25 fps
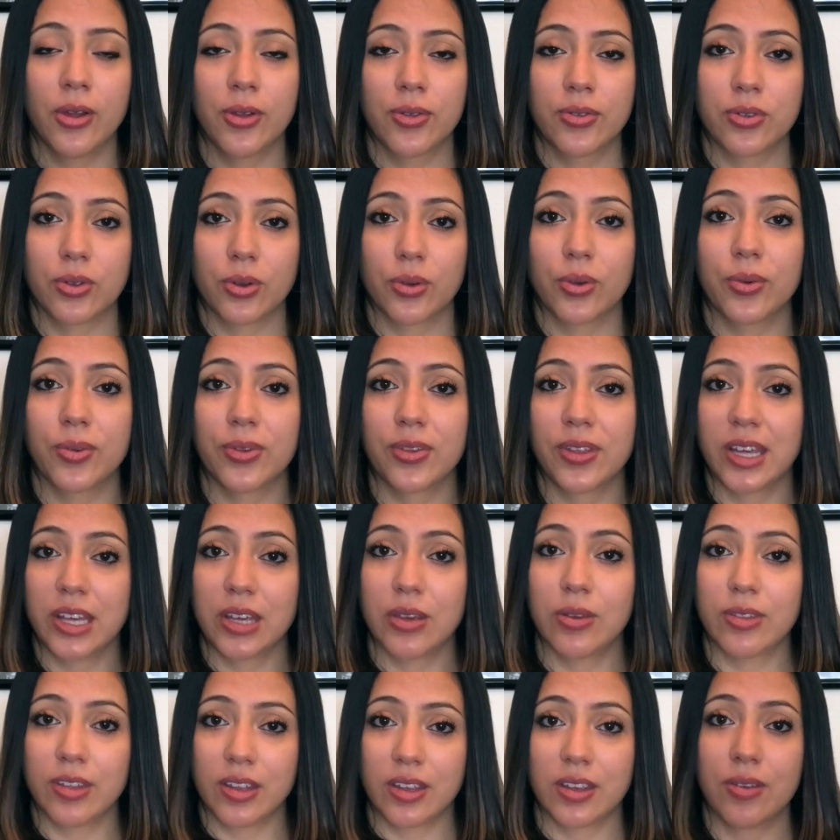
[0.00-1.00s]
So
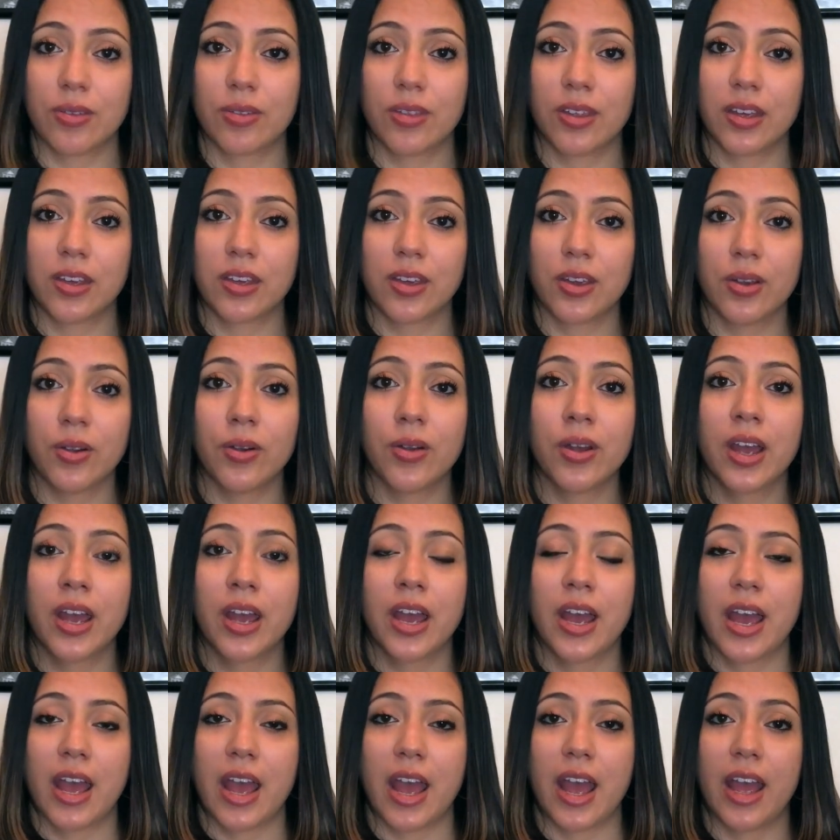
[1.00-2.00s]
thank you, thank you, thank you.
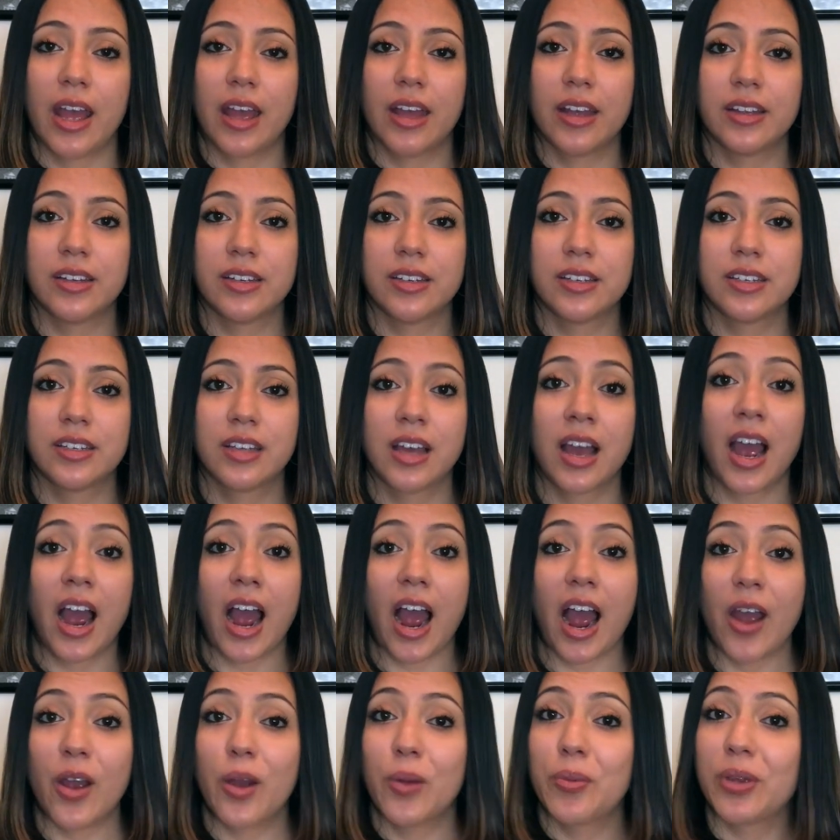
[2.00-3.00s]
And
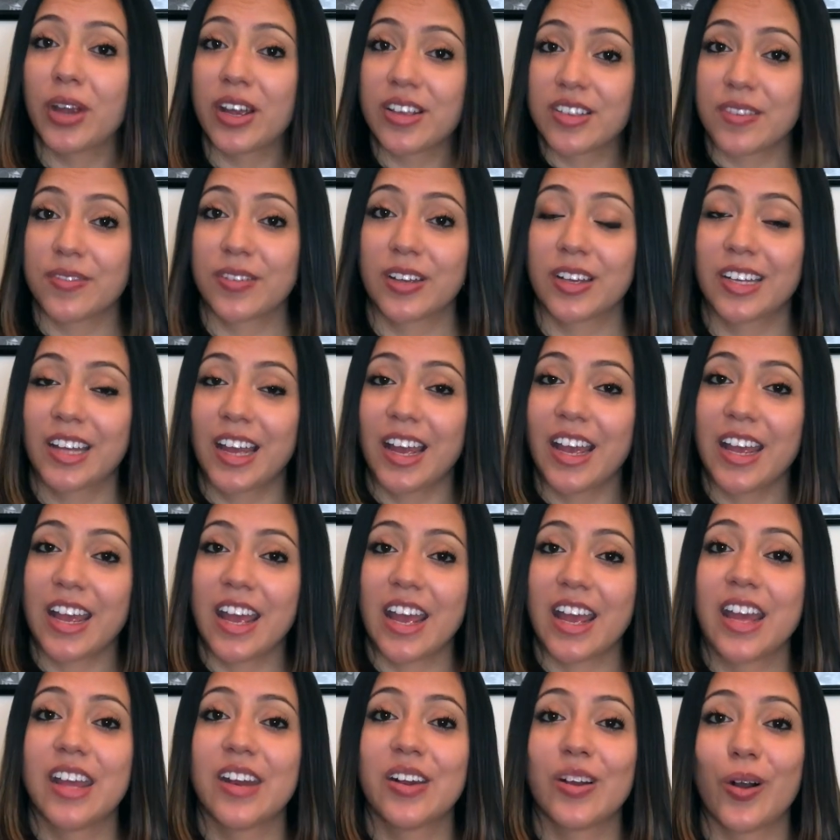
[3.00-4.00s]
I hope you guys have a good day,
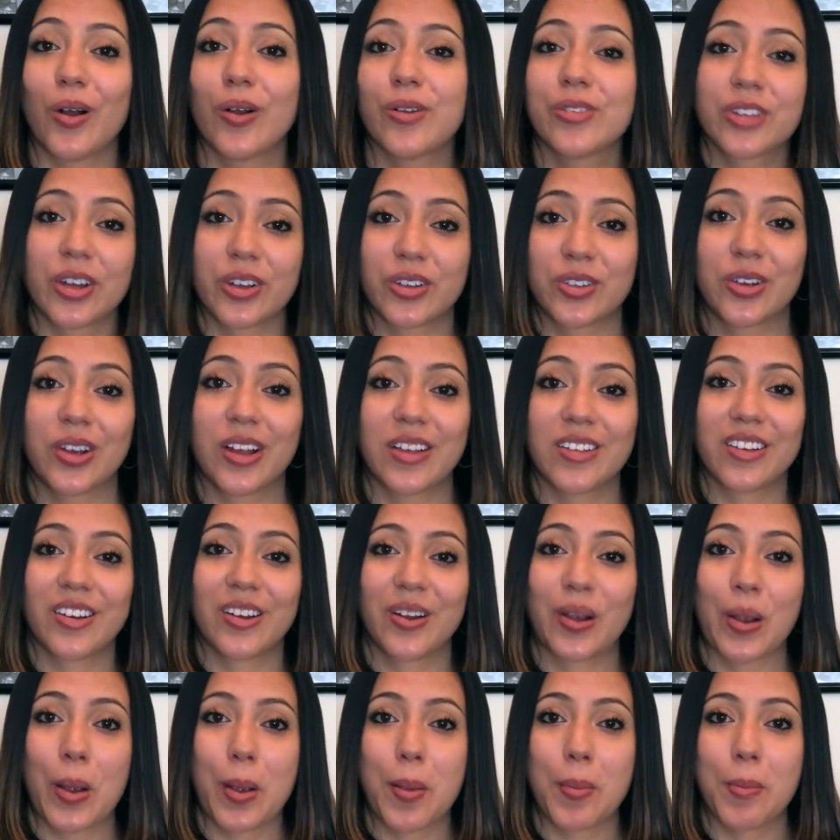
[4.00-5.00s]
and I'll talk to you guys
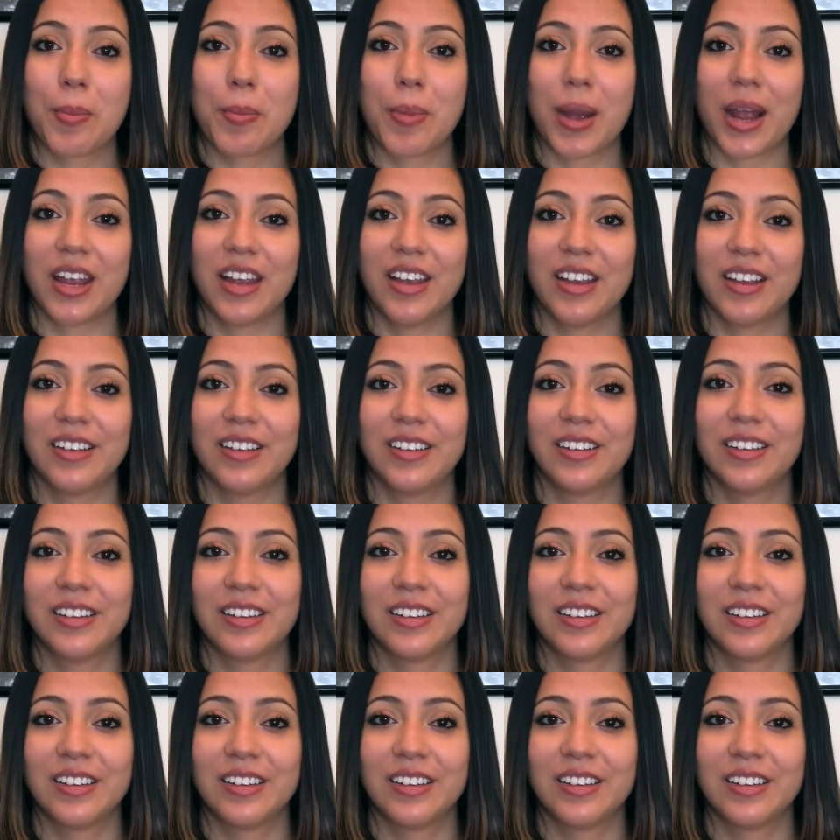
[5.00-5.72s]
later. Bye.